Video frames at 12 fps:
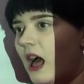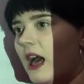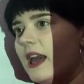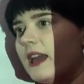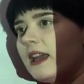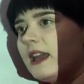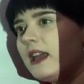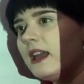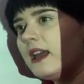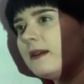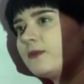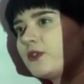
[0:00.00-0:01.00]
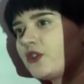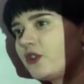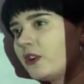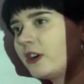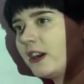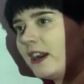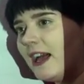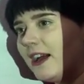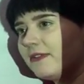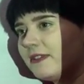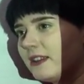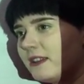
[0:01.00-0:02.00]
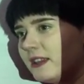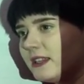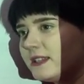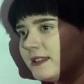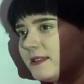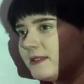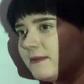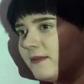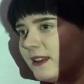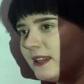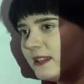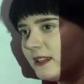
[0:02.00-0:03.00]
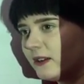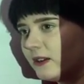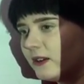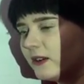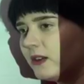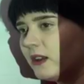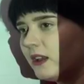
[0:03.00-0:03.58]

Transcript: I am sure after this video